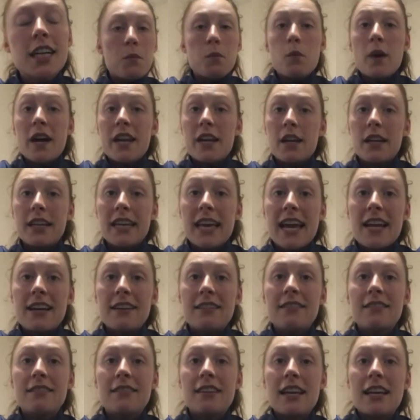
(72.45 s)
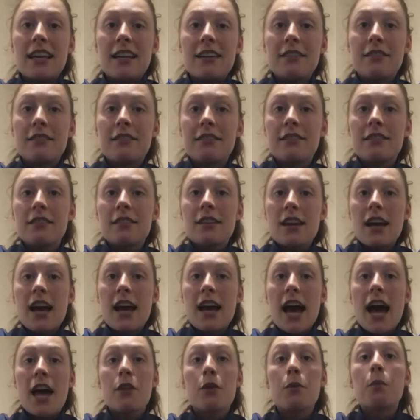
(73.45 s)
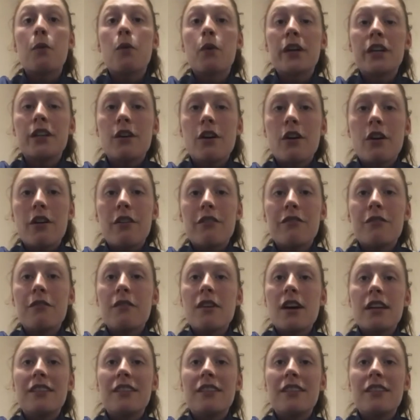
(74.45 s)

When a case is at the point of